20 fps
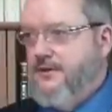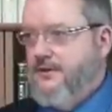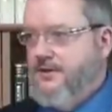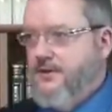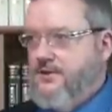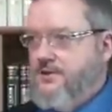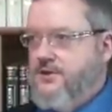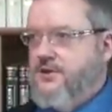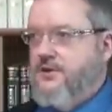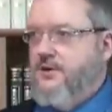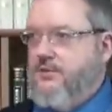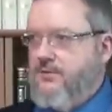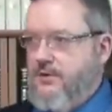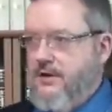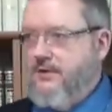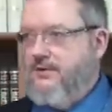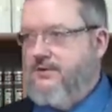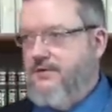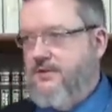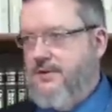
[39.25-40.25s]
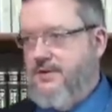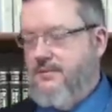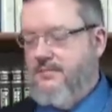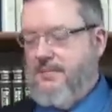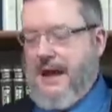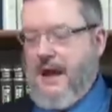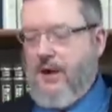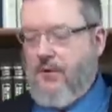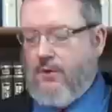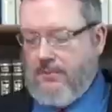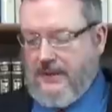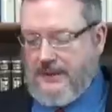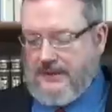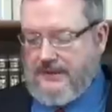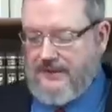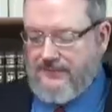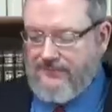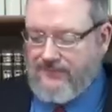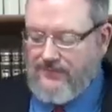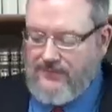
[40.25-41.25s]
to Sheerith empowerment.